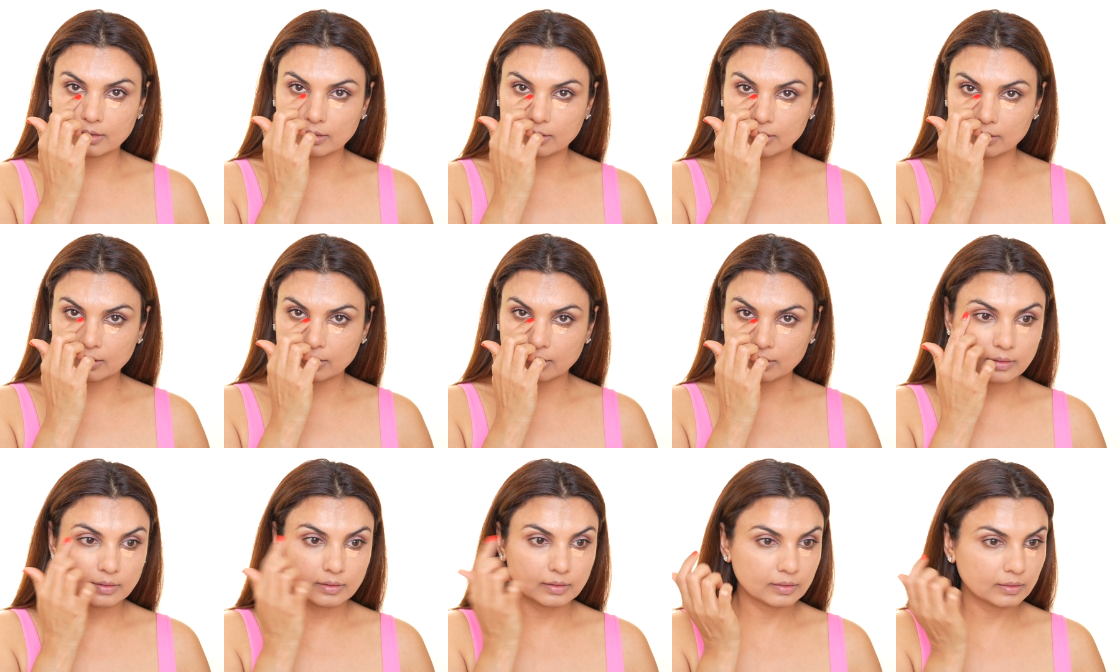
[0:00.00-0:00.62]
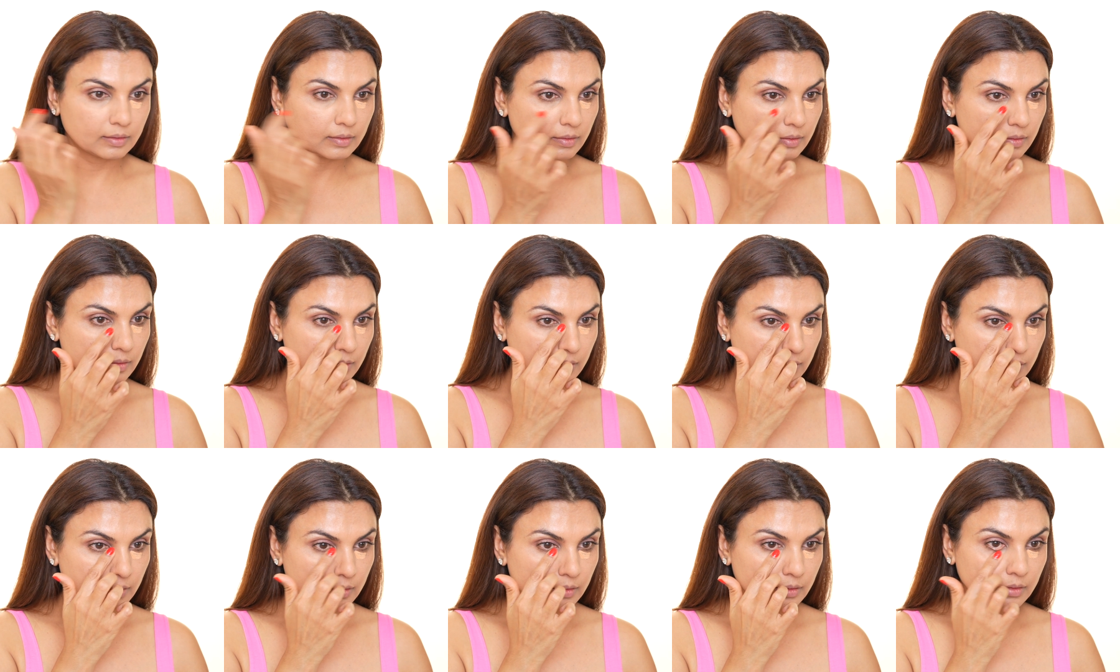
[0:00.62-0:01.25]
and also
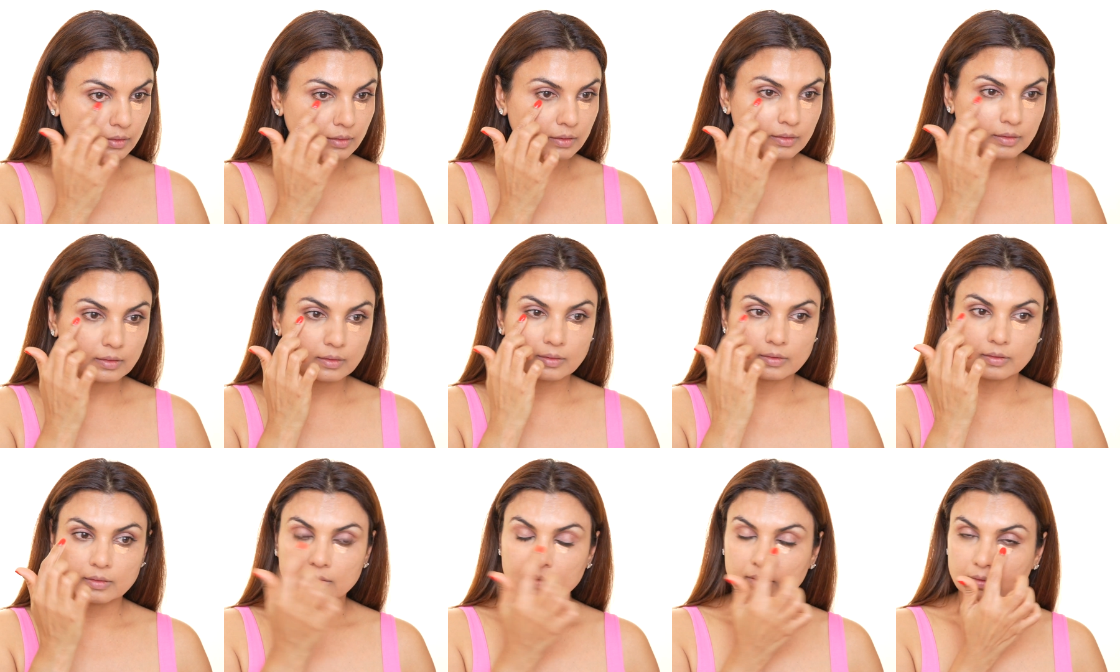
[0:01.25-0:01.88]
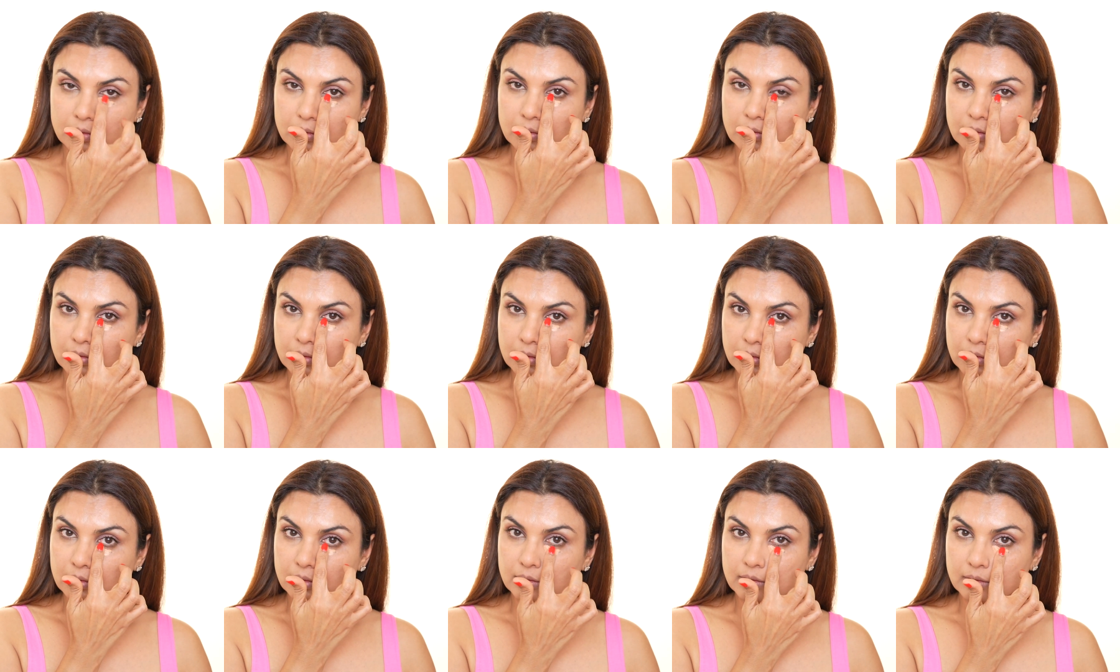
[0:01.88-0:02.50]
that is peach in shade.
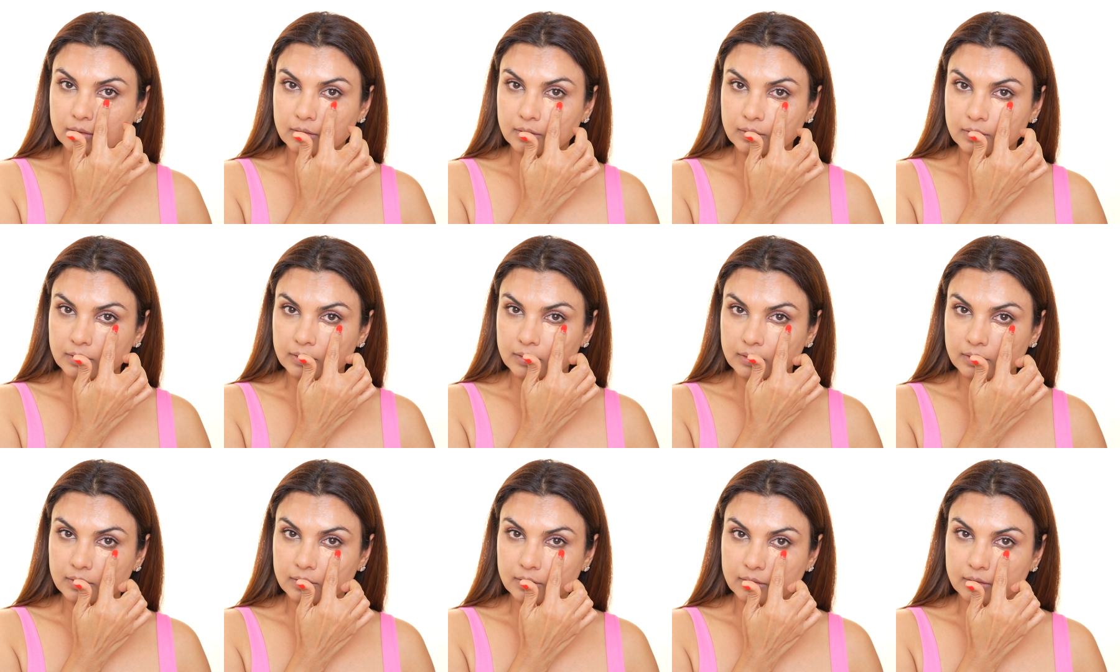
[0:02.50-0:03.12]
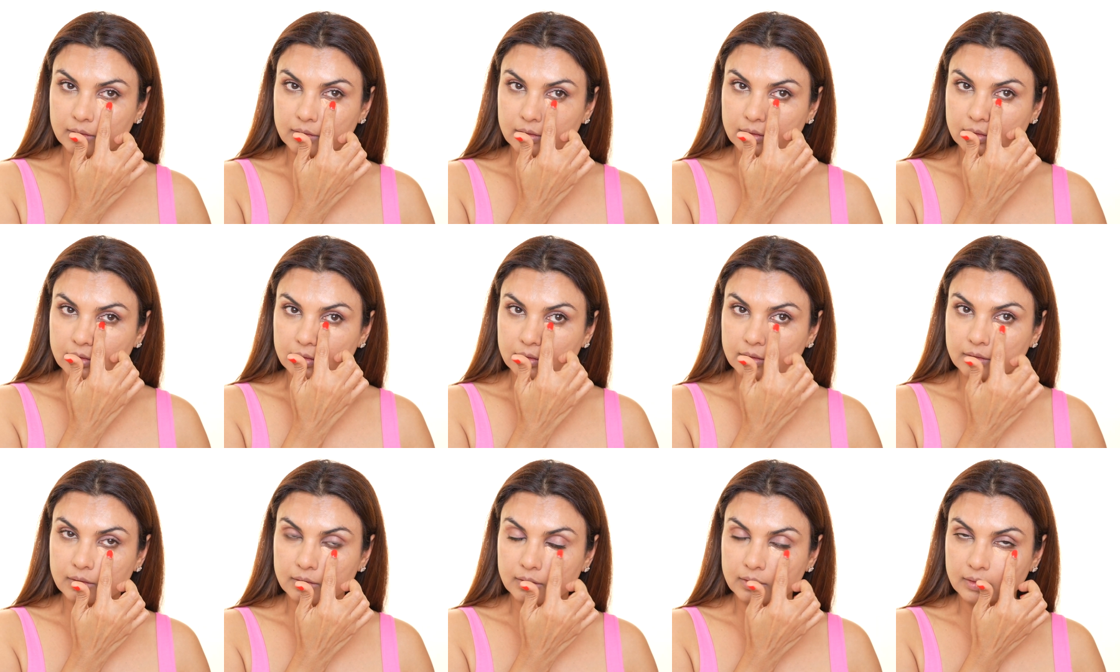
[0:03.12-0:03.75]
That way
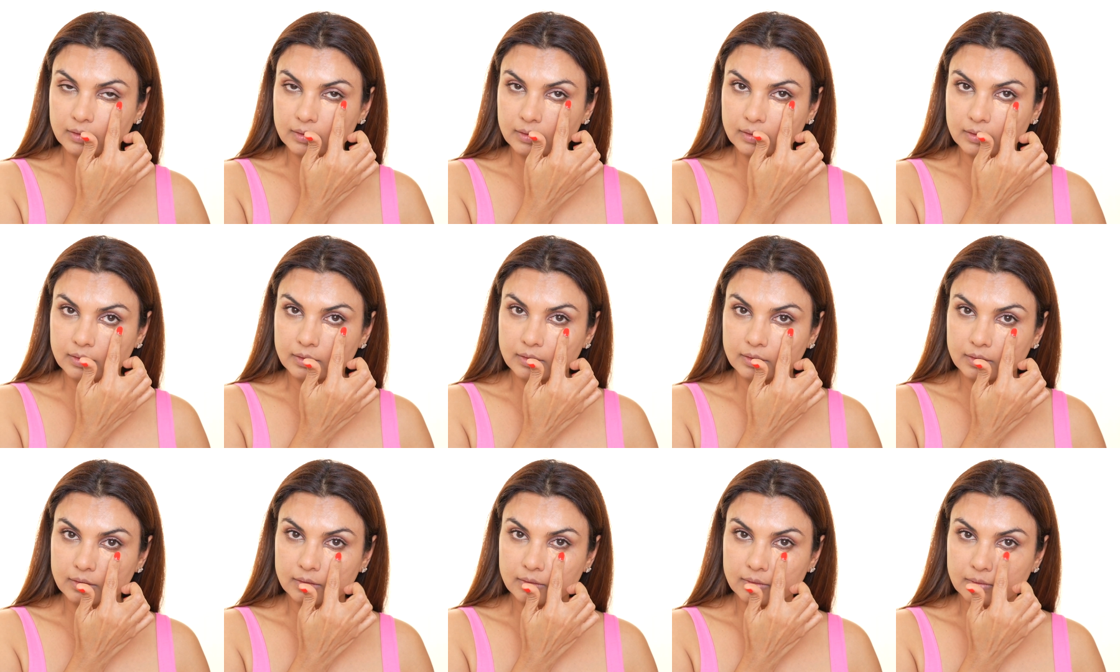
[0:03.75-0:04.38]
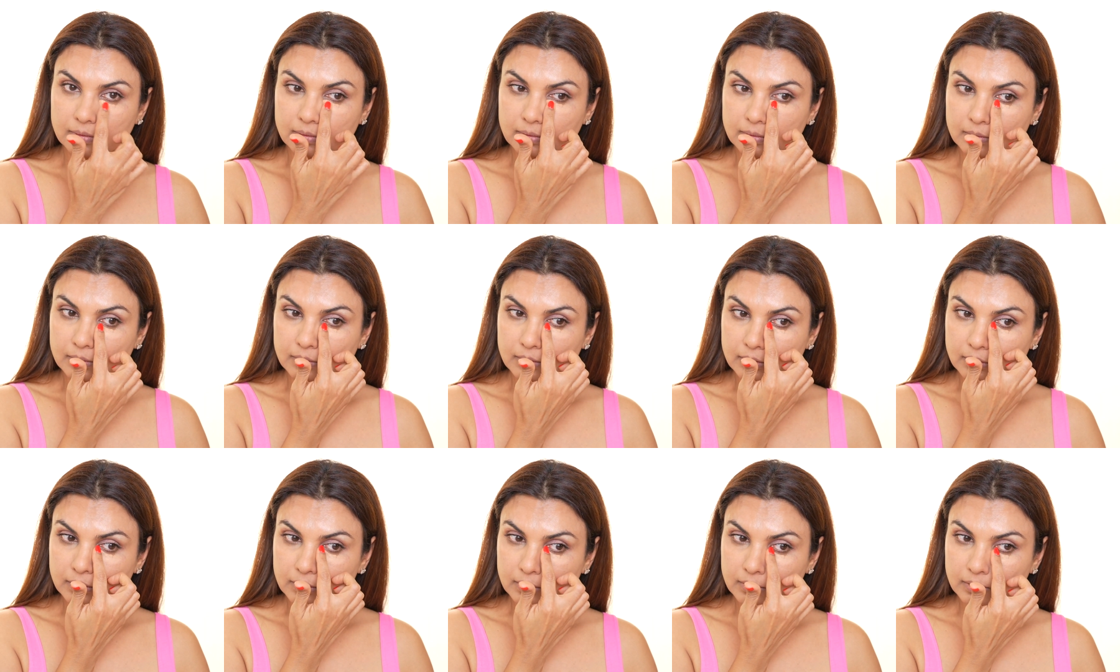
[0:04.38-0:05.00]
your under eyes will not
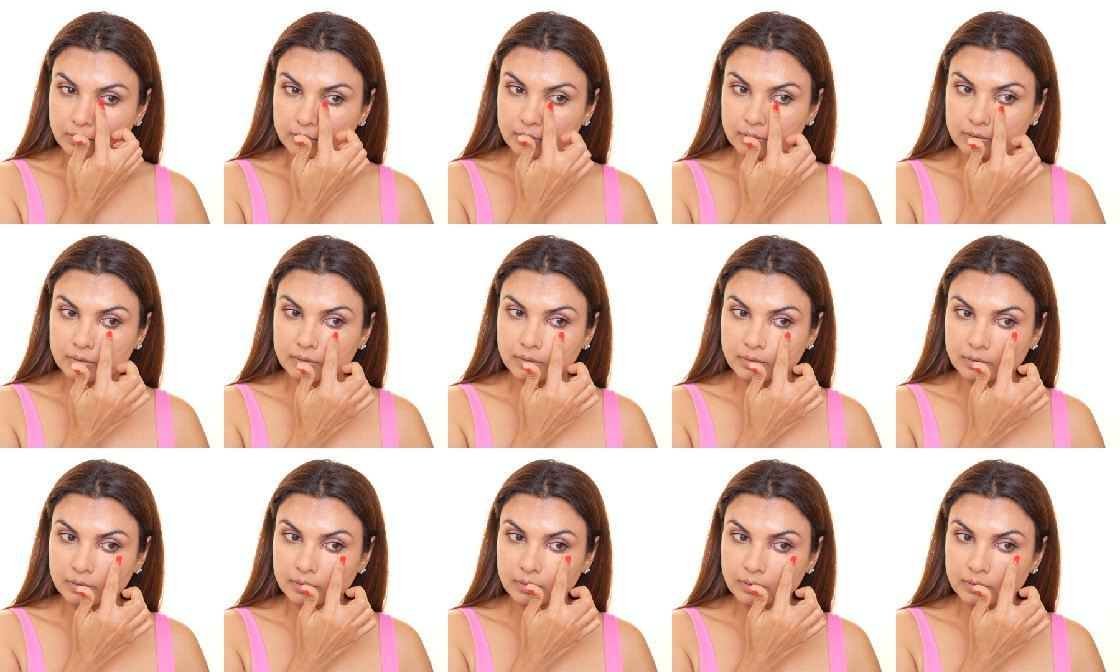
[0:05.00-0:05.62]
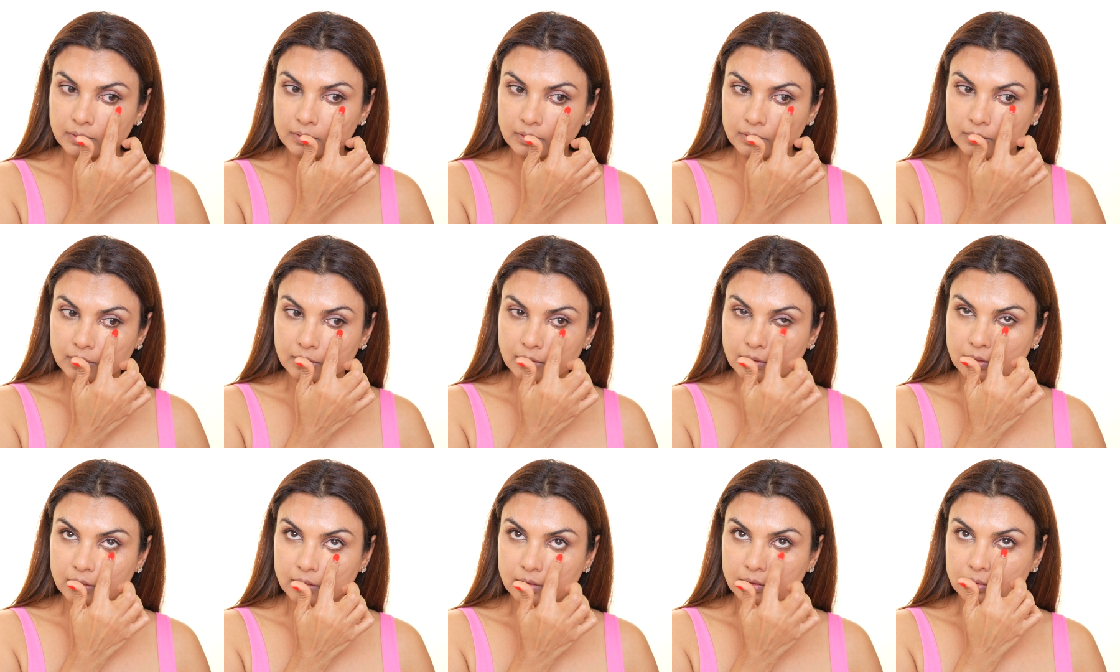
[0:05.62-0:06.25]
look ashy or
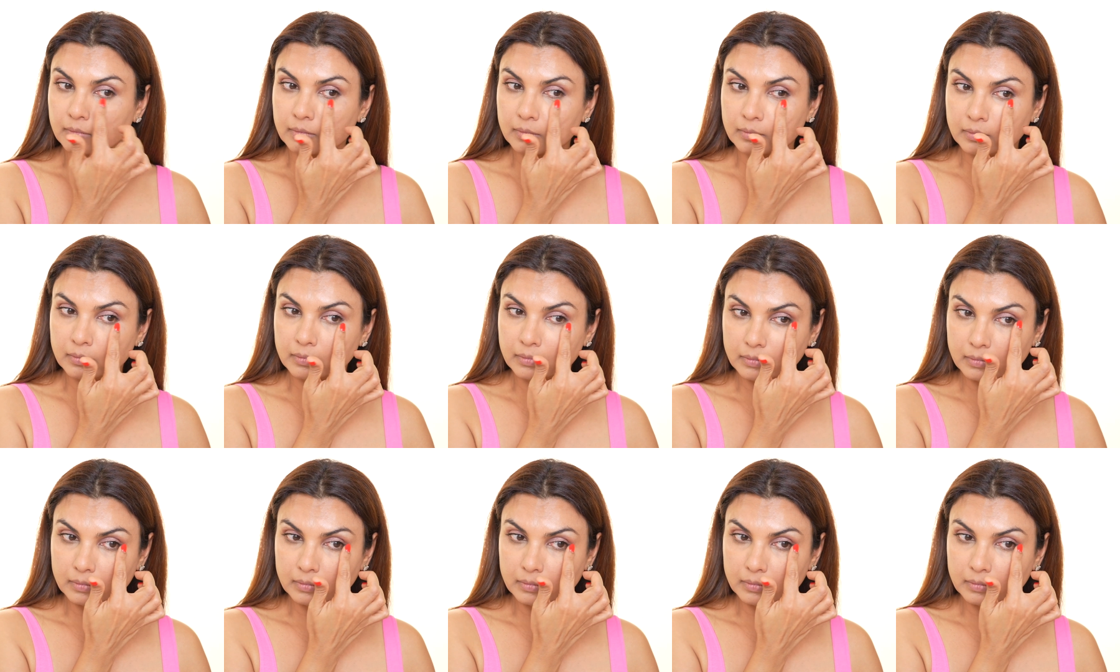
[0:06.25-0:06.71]
grayish.